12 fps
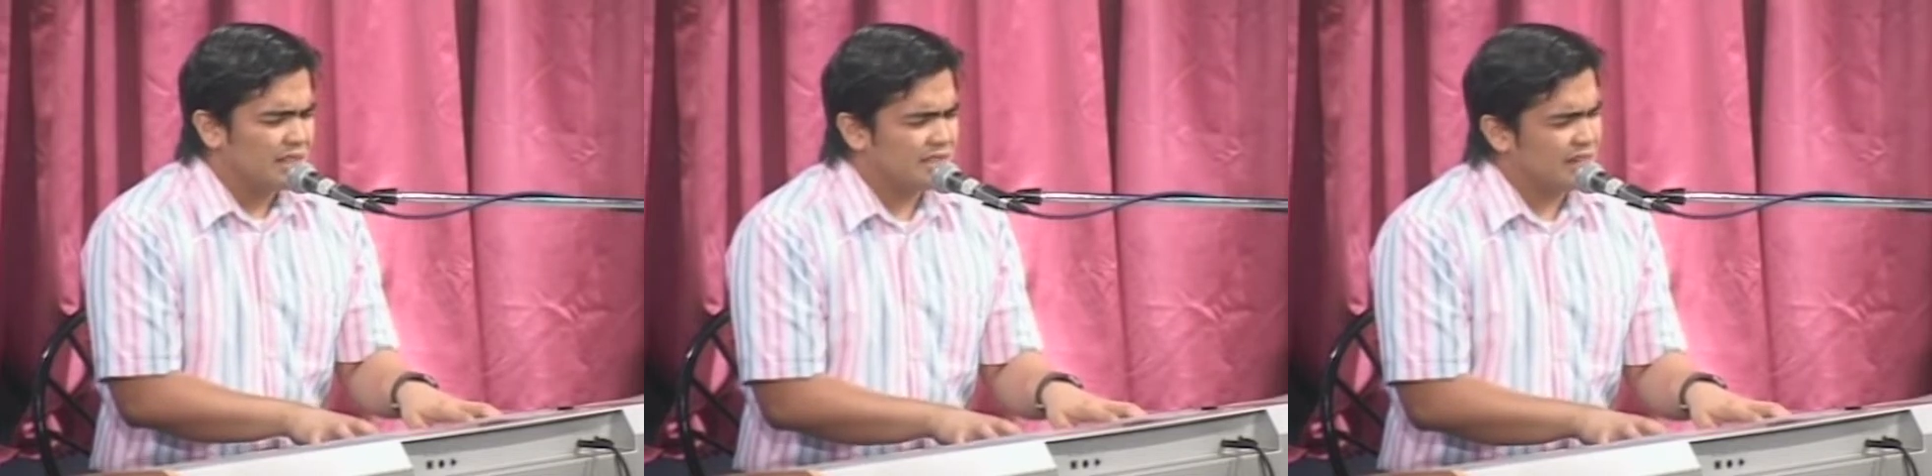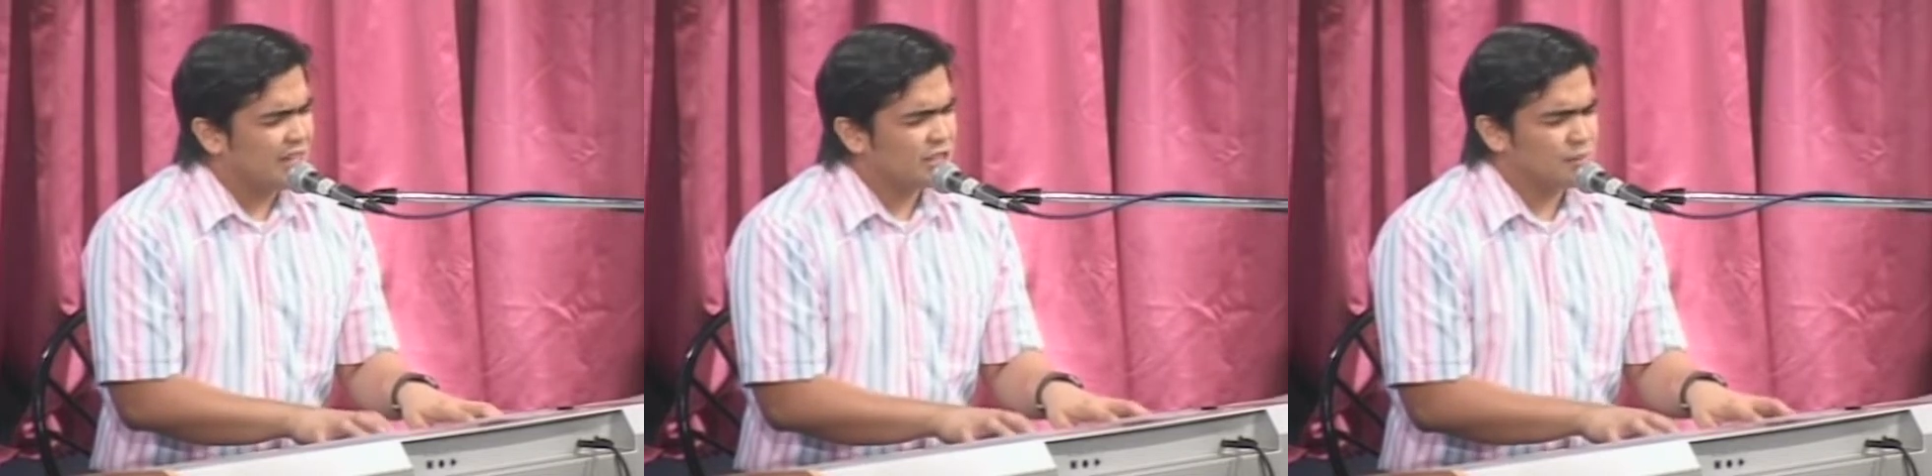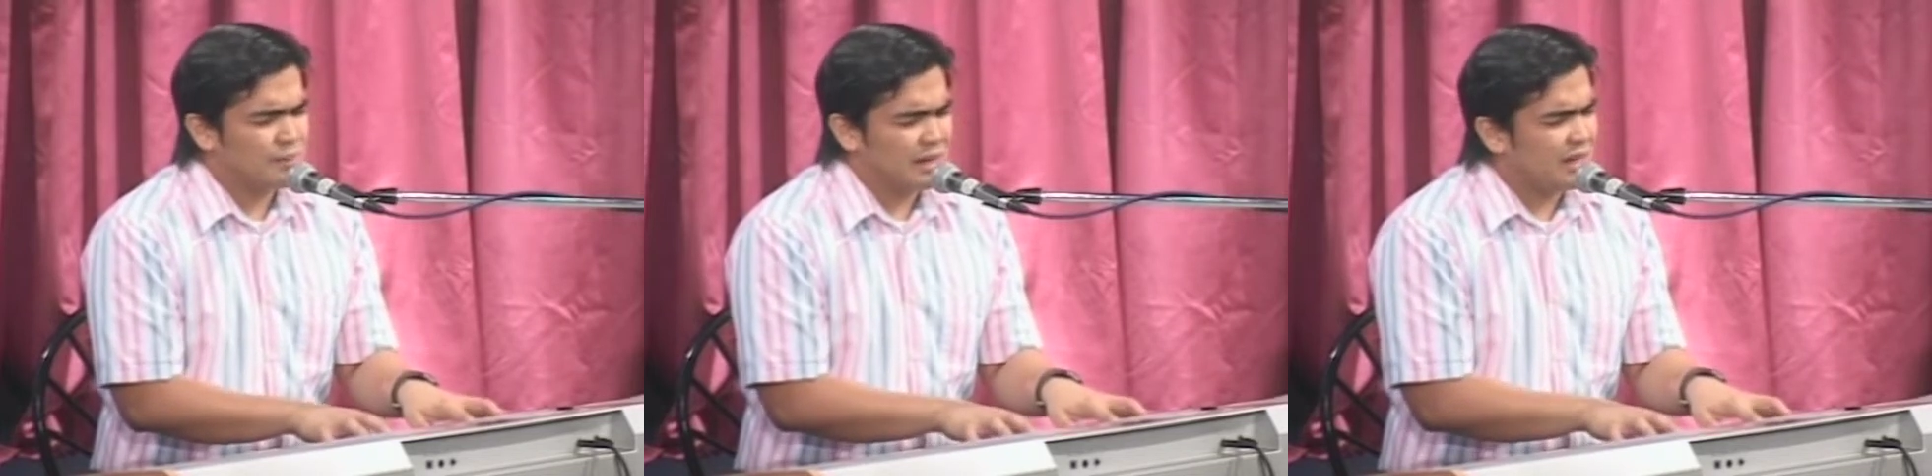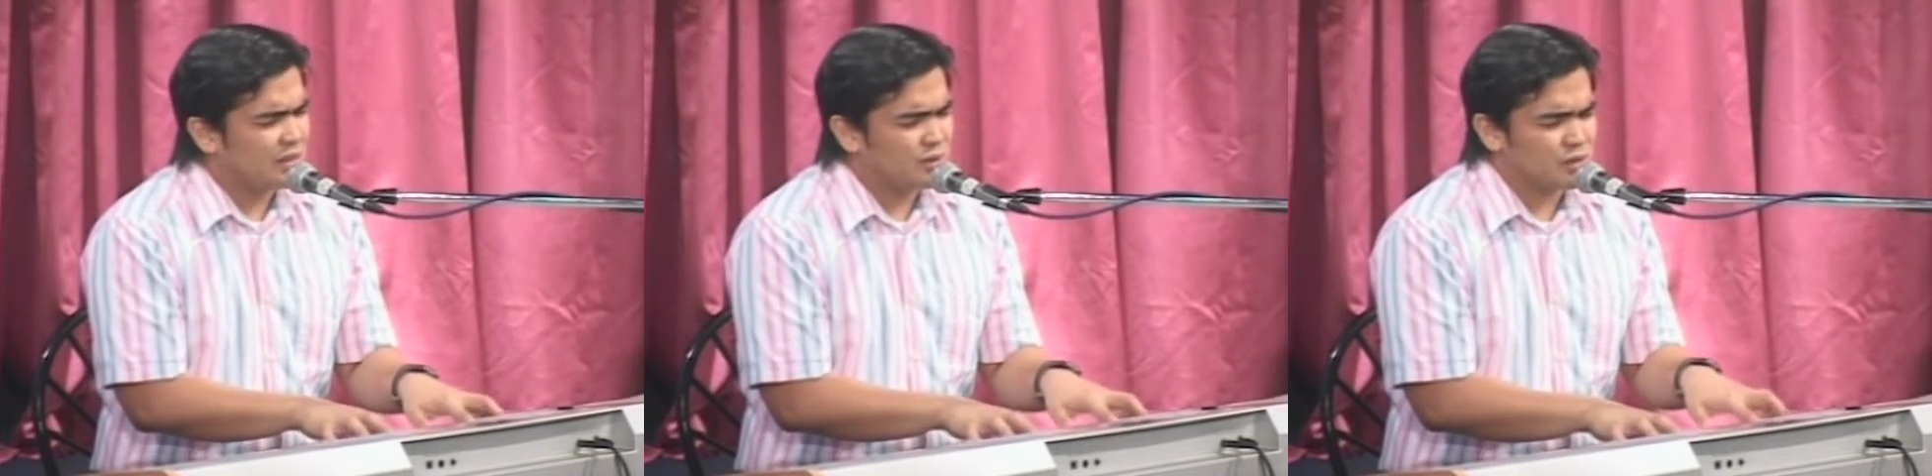Teach
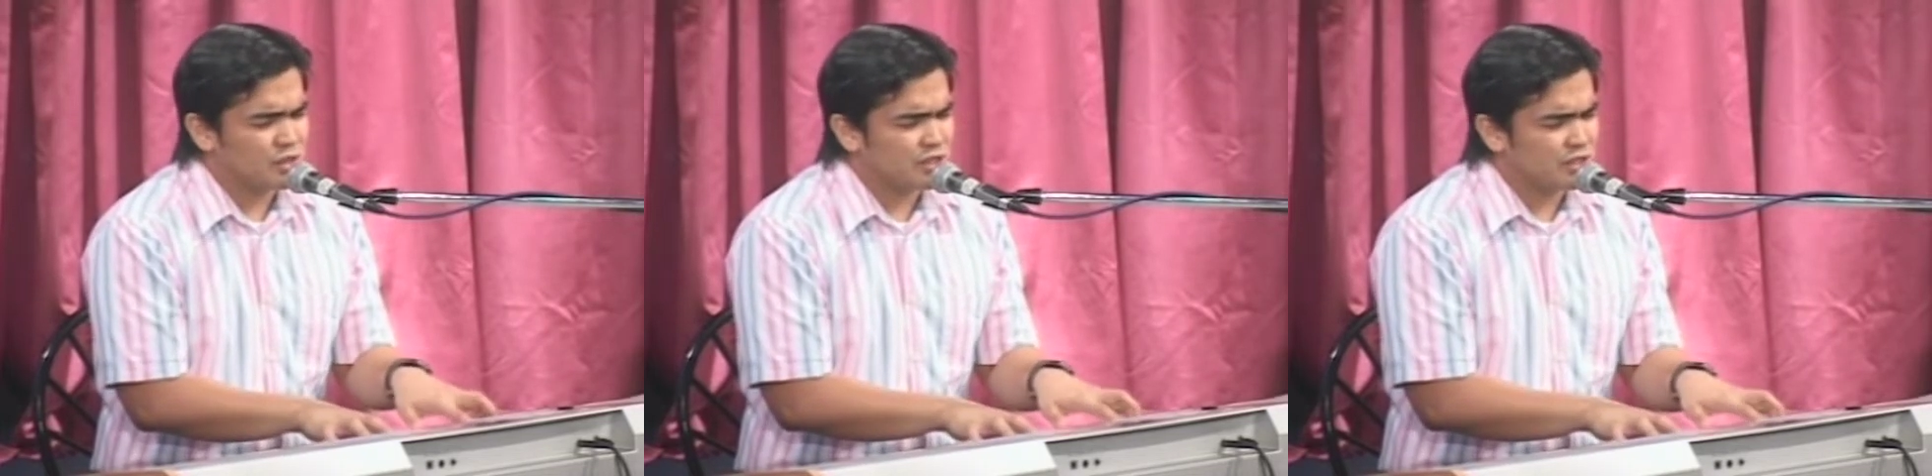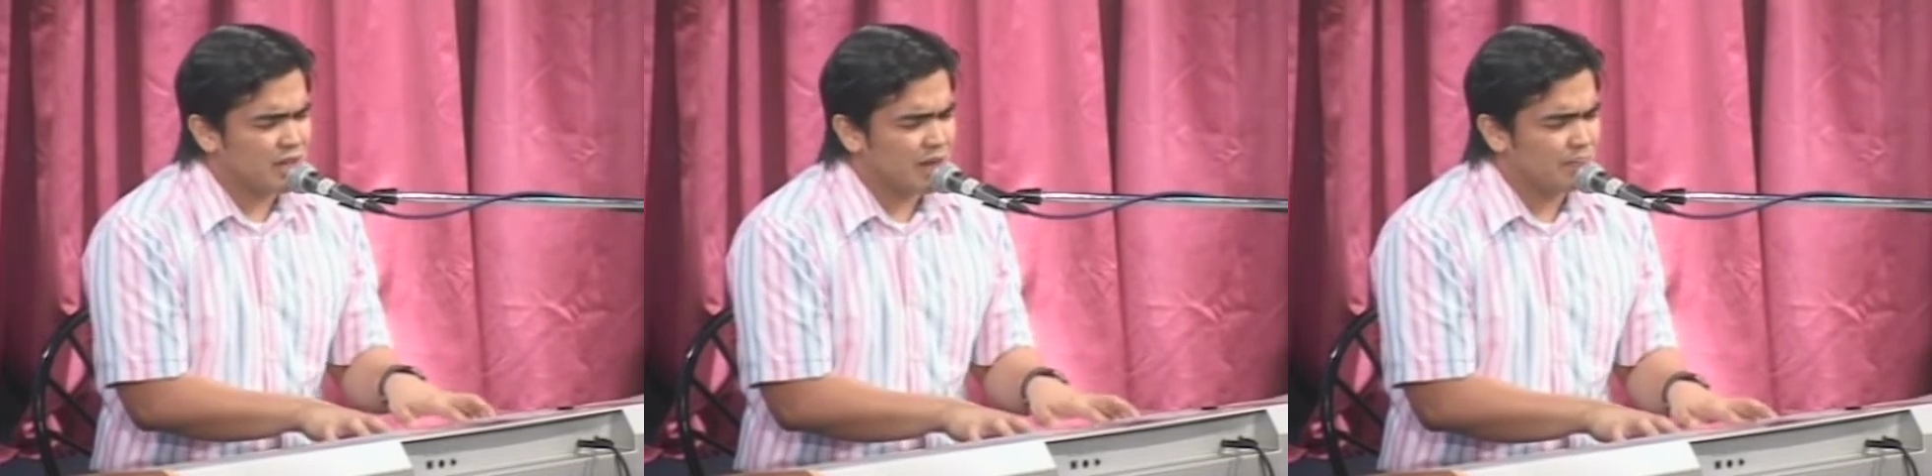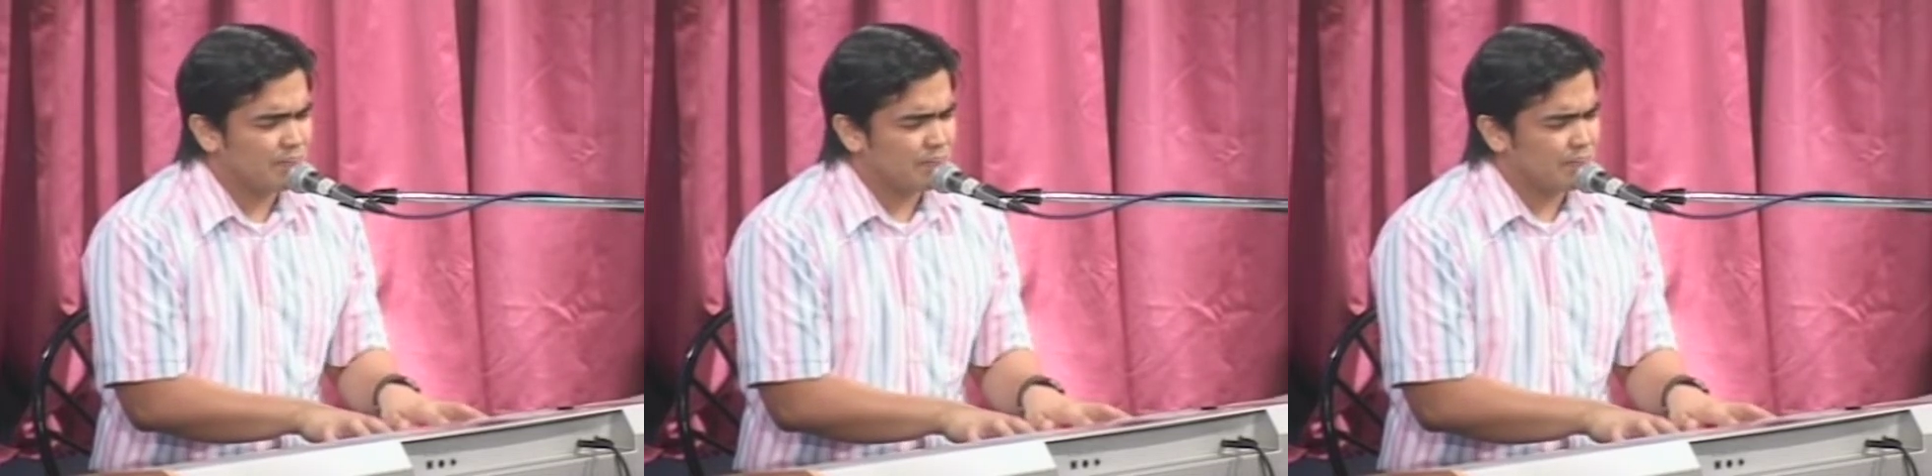me to stop